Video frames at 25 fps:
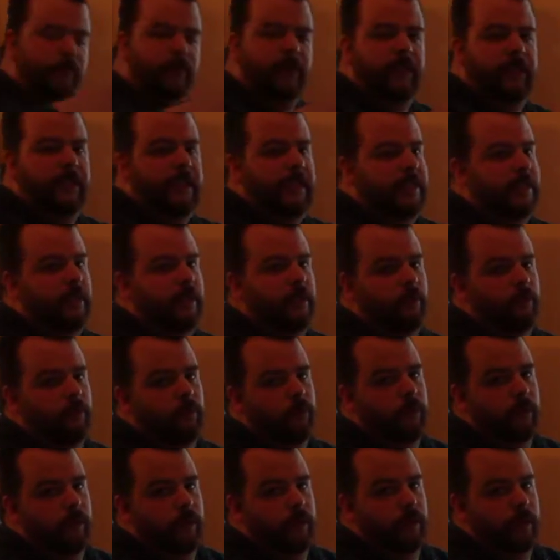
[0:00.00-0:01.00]
build these out of
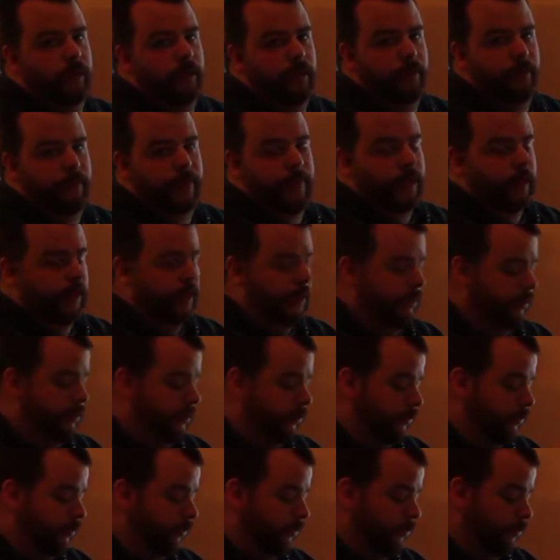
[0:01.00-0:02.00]
wood, the pan head
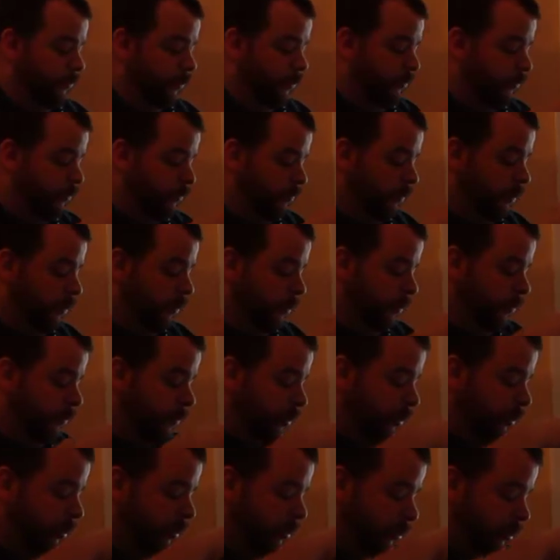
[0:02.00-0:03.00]
screws wouldn't do really
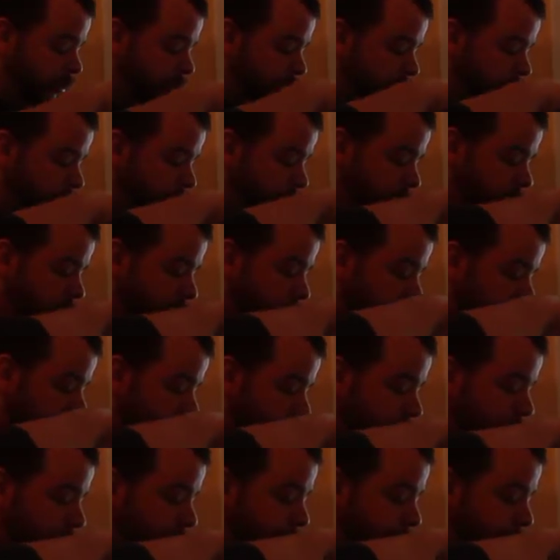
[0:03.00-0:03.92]
well.